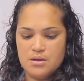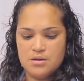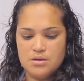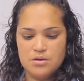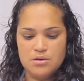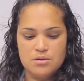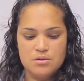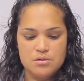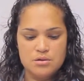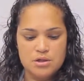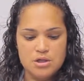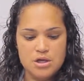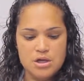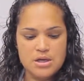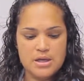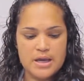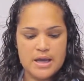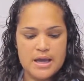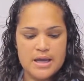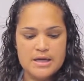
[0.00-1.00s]
you'll
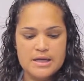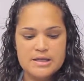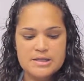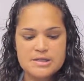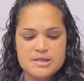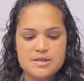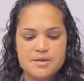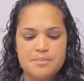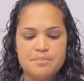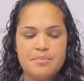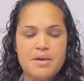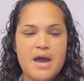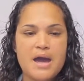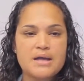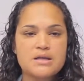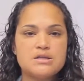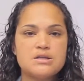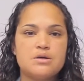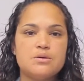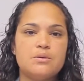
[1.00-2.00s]
look and it's the
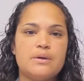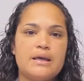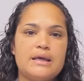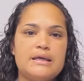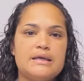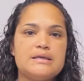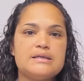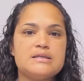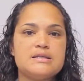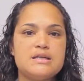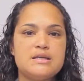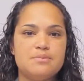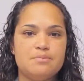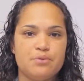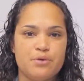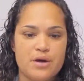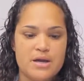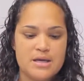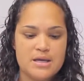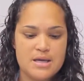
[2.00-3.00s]
pecto
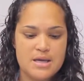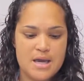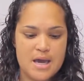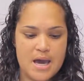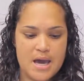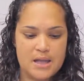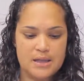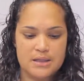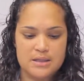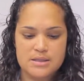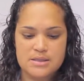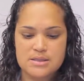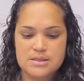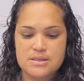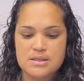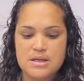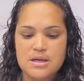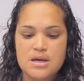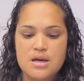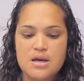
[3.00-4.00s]
antebrachialis.